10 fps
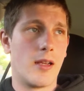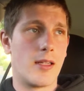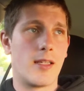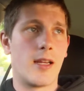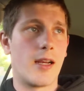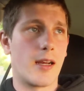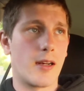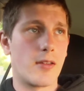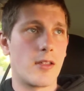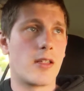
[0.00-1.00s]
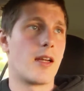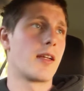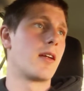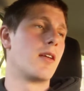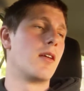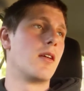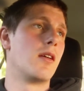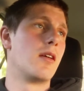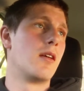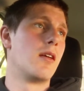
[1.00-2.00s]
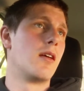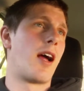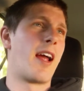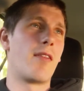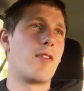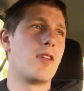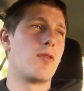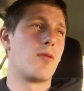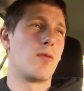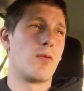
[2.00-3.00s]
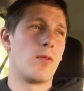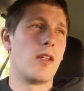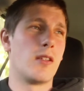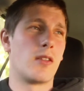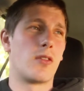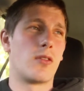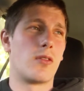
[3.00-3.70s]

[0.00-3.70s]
entertaining, and I was just like, I have these these